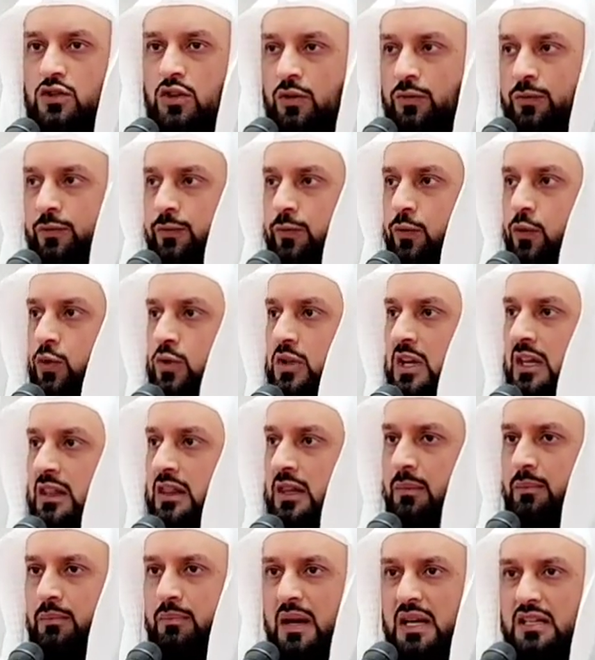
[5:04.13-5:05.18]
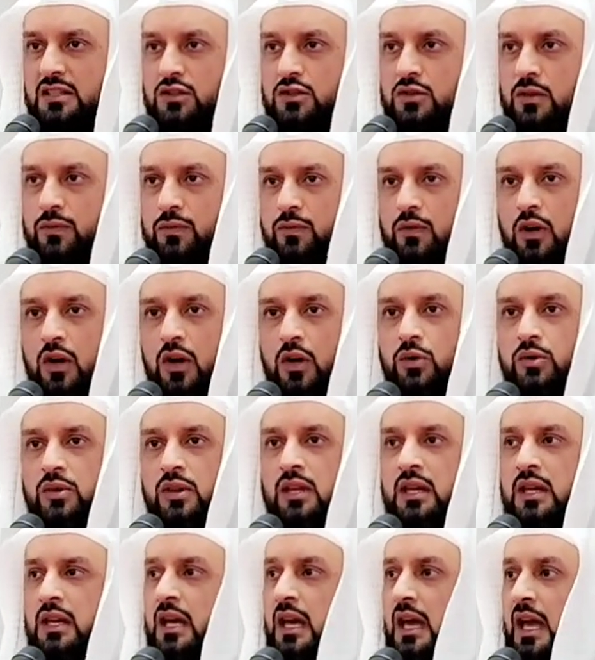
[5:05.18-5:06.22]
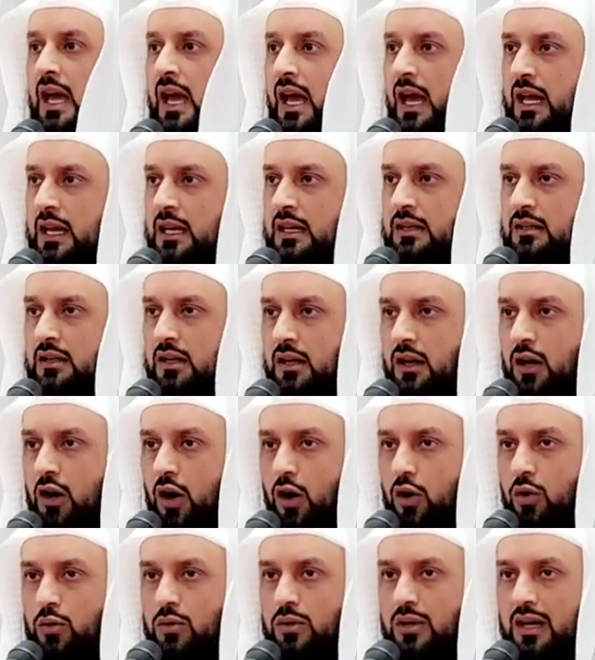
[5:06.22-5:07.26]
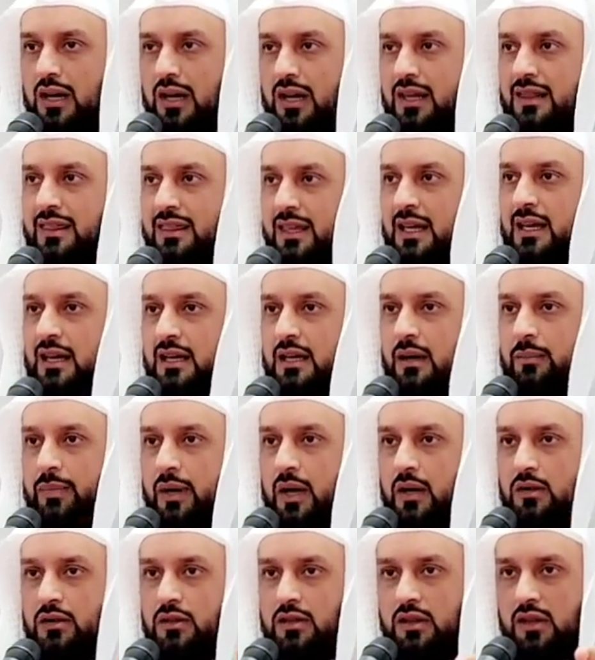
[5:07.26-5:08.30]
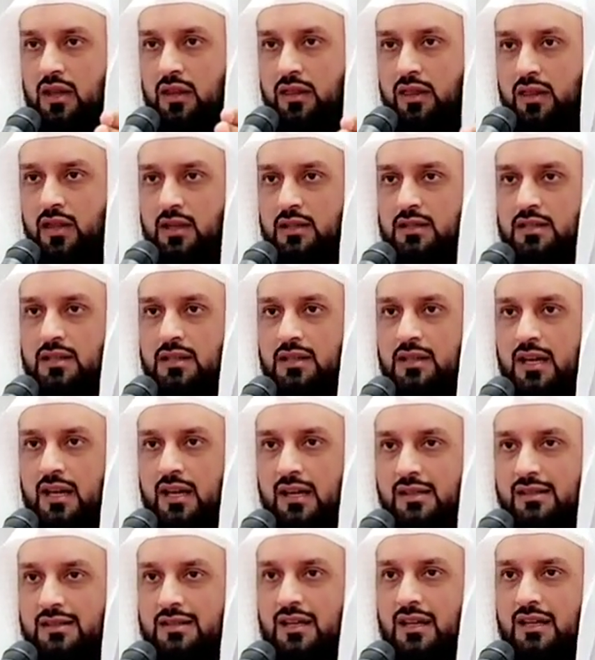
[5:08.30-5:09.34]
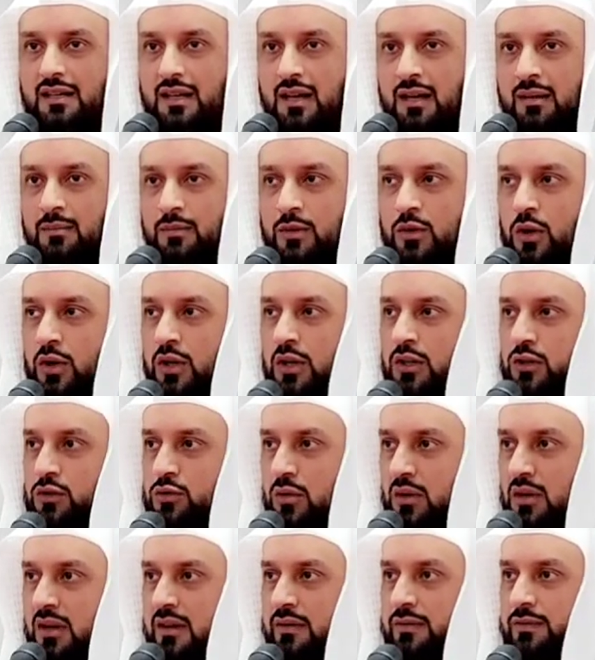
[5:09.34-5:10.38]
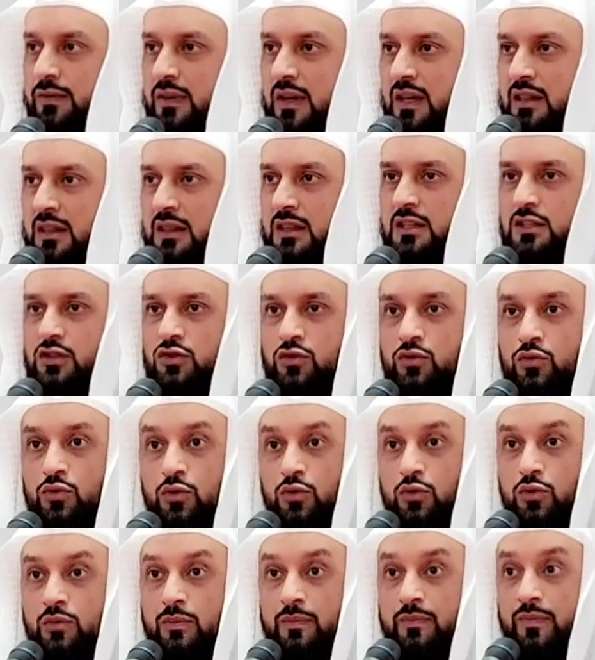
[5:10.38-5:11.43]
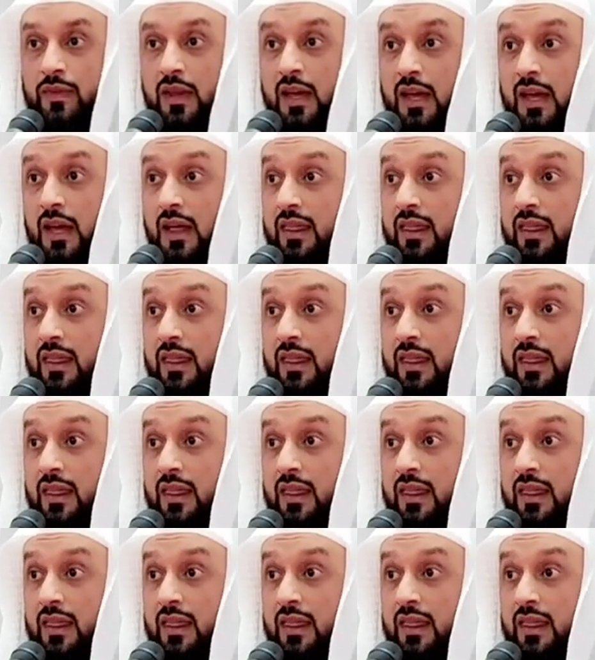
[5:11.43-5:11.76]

of food and the best of clothing, and only think about the 30 days that I'm going to live in this room.